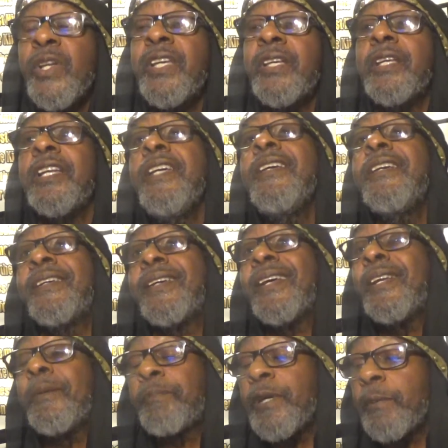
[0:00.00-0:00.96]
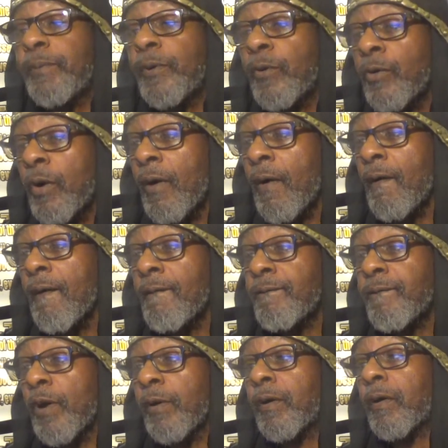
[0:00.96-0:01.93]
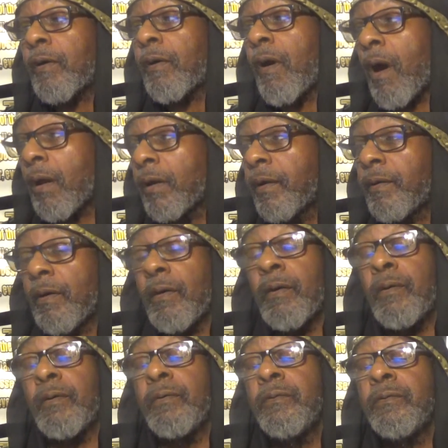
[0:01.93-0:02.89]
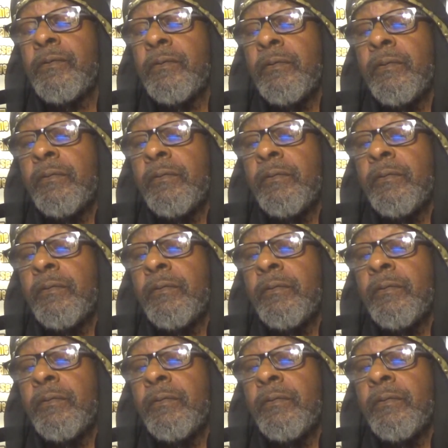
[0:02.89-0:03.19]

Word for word: We kill, he killing people, but calling on